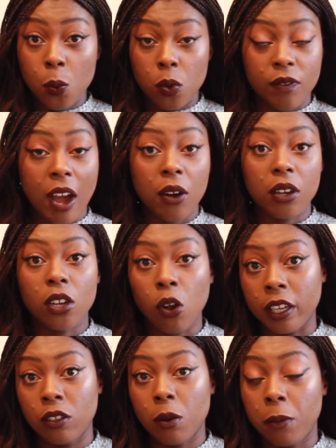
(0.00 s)
without
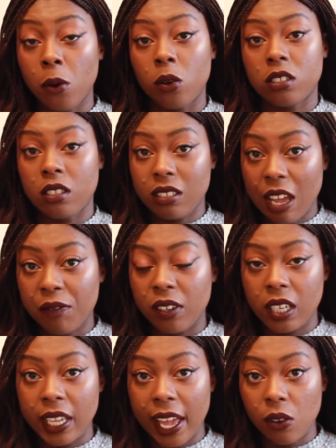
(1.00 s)
clogging your pores, then
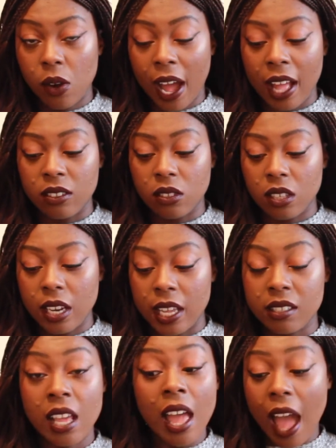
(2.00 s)
definitely get your hands on this.